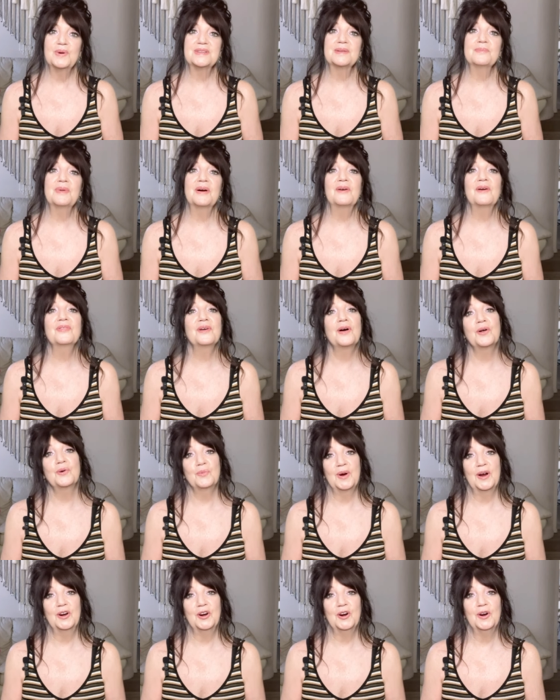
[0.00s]
was a
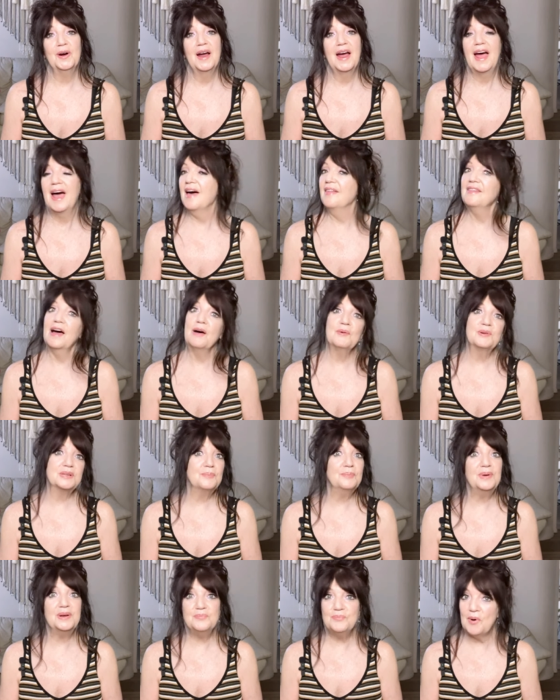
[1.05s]
marathon runner. And that
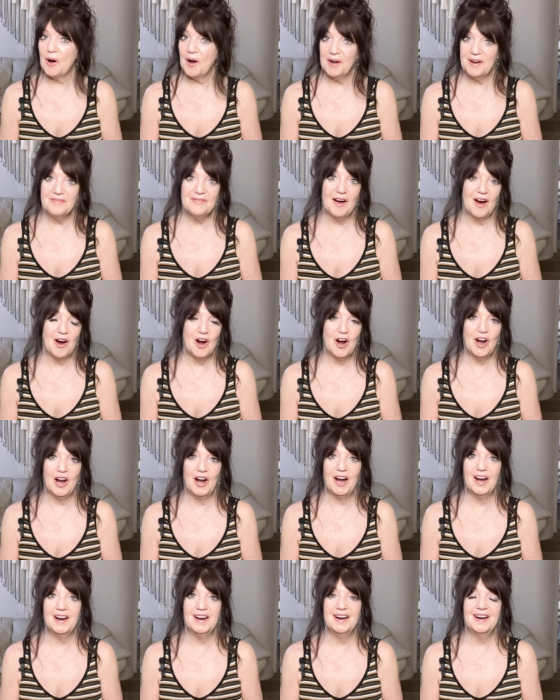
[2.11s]
was a big part of
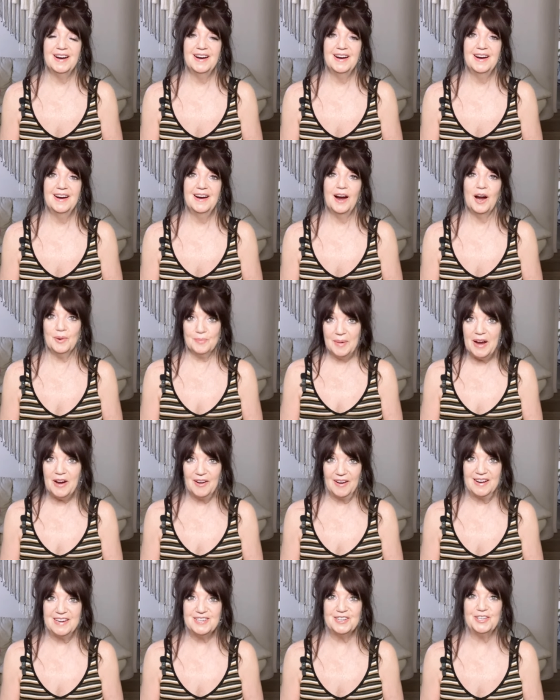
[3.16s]
our, our
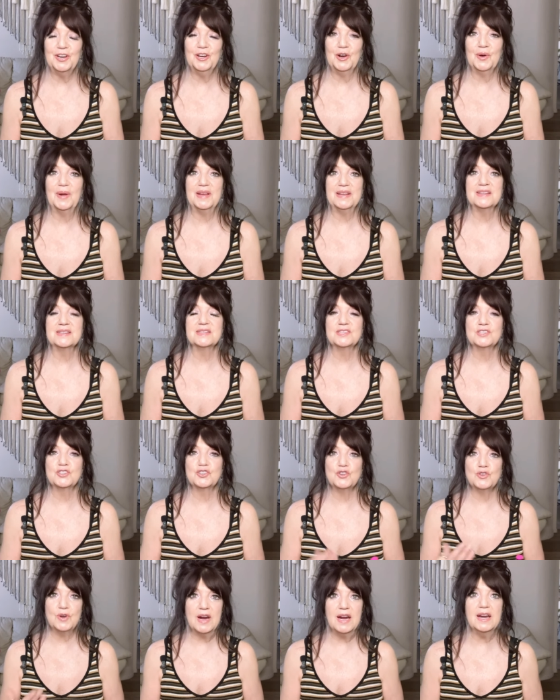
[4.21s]
marriage, you know, his
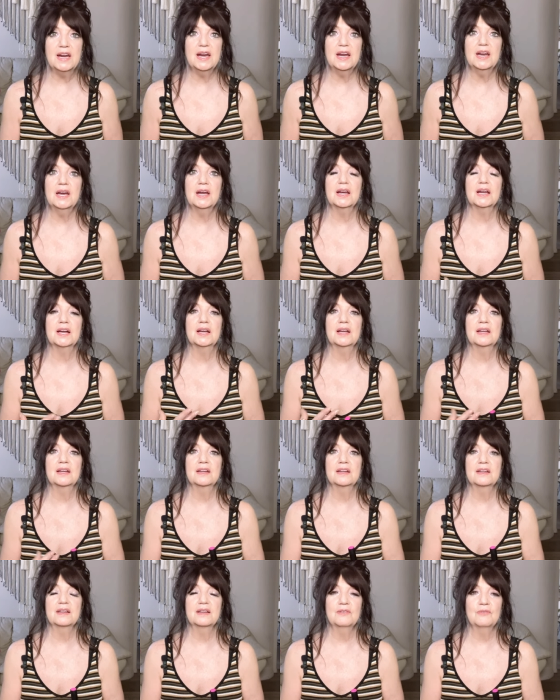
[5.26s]
training
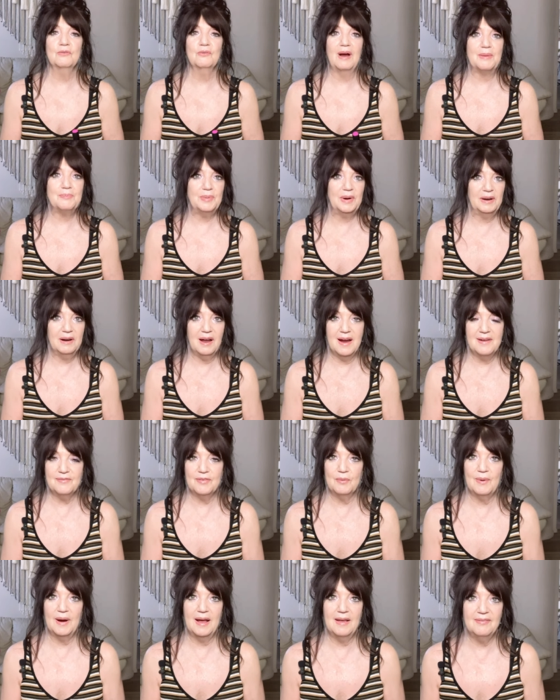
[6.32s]
and wrapping
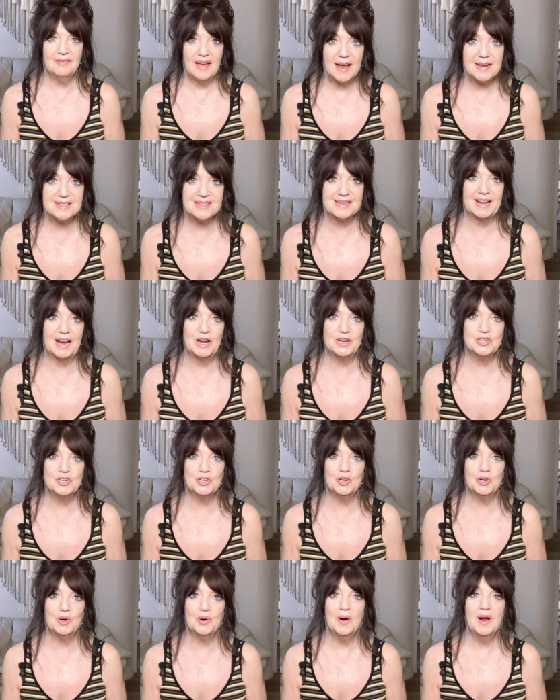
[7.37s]
life around that
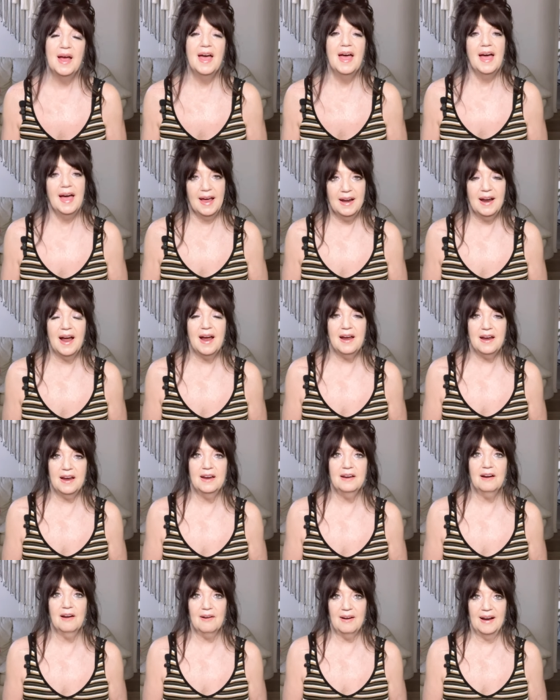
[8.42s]
schedule. And I,
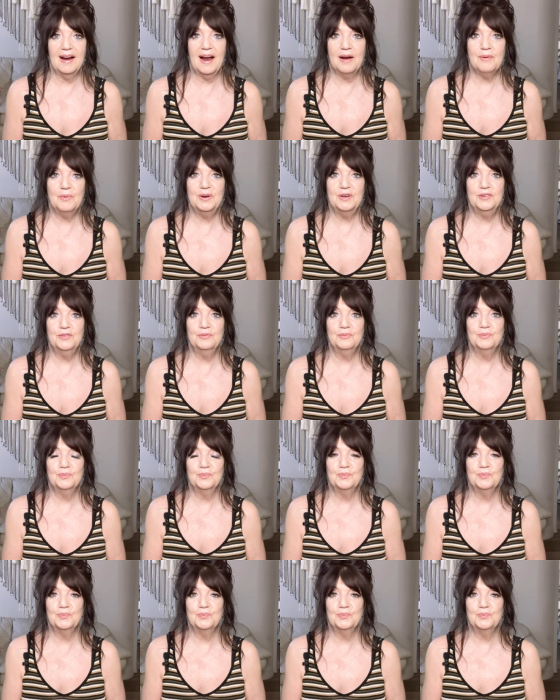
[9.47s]
you know, and I would